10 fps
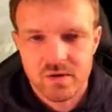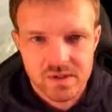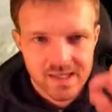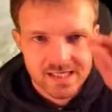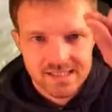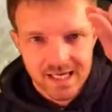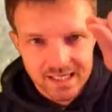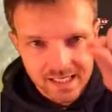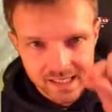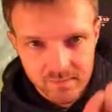So that's that
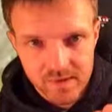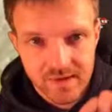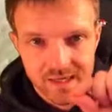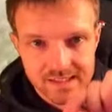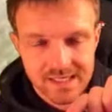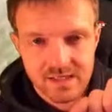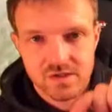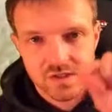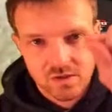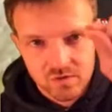ligament that
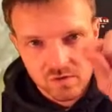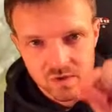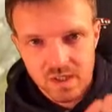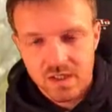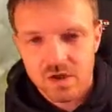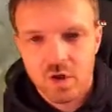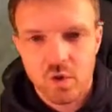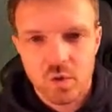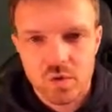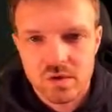attaches your
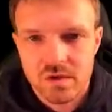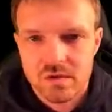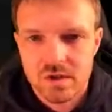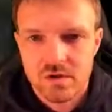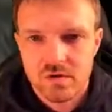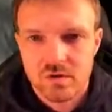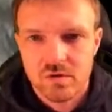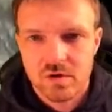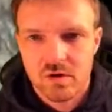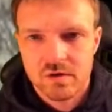cord to your
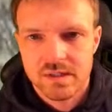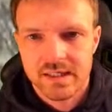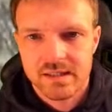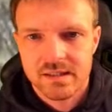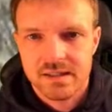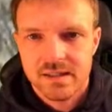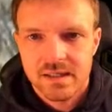coccyx.